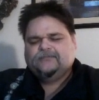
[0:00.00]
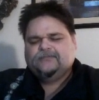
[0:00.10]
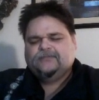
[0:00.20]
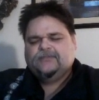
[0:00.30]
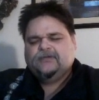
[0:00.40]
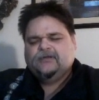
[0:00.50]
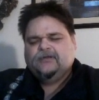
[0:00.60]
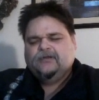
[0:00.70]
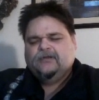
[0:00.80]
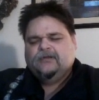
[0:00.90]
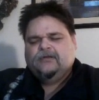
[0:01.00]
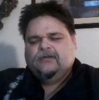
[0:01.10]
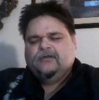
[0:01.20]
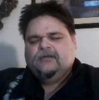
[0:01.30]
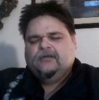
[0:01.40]

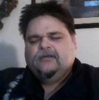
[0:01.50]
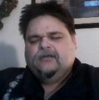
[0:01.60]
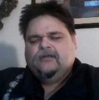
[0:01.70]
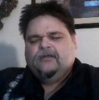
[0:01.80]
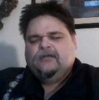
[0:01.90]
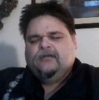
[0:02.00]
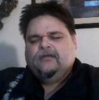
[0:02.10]
No one is speaking in this clip.